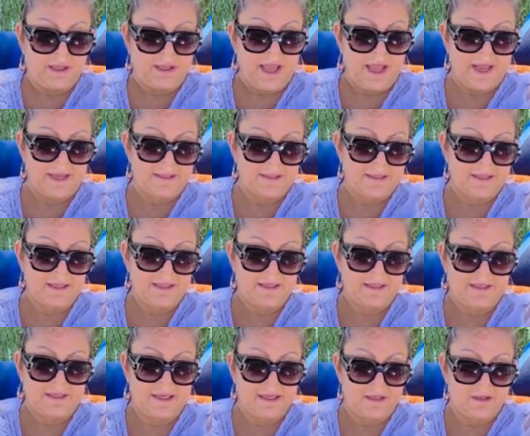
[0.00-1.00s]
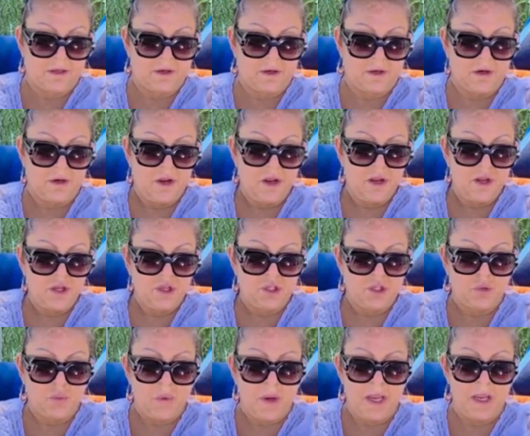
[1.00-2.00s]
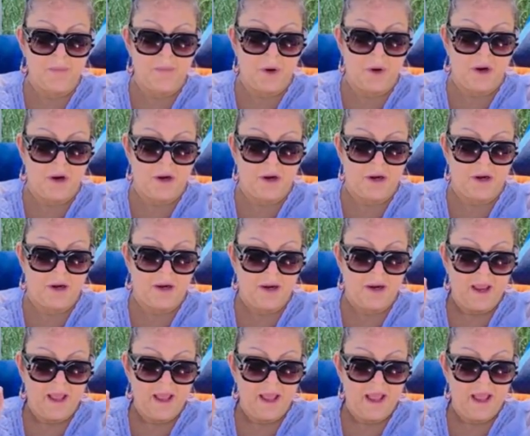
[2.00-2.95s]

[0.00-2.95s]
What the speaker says: gasket sealer, swing bar,